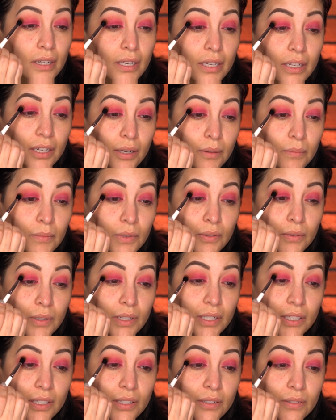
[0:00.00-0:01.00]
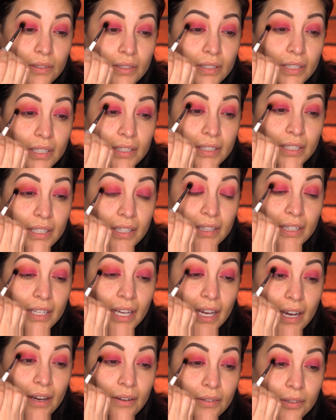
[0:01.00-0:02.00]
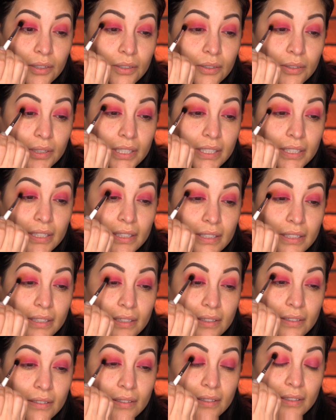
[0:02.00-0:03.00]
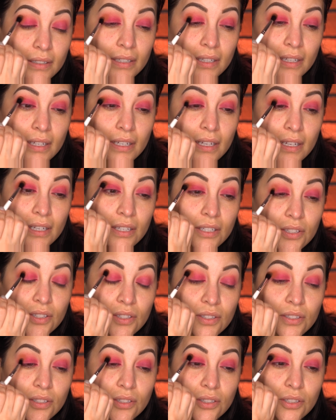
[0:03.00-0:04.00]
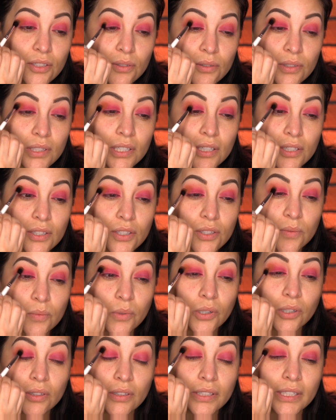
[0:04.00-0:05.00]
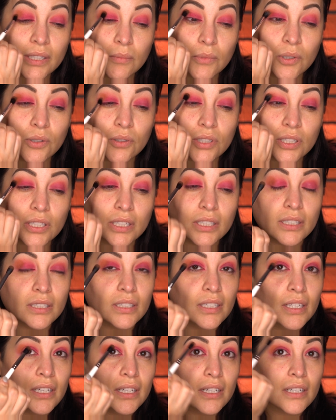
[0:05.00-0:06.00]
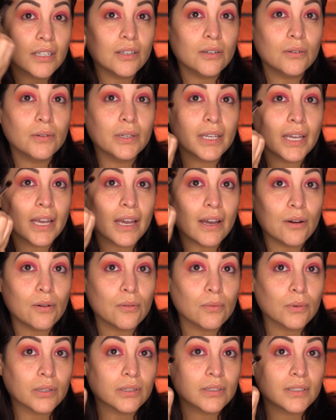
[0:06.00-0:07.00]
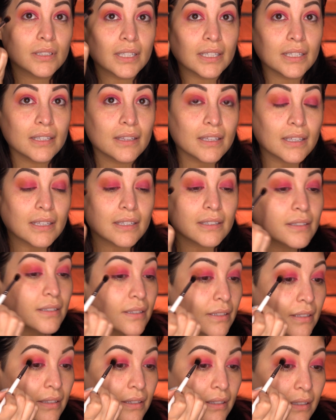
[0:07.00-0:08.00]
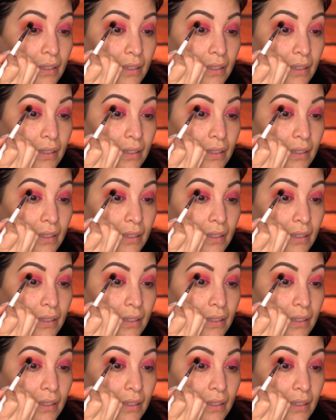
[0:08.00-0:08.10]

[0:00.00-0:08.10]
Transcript: and I'm going to use this in the outer crease, using a swirling motion going outwards like this.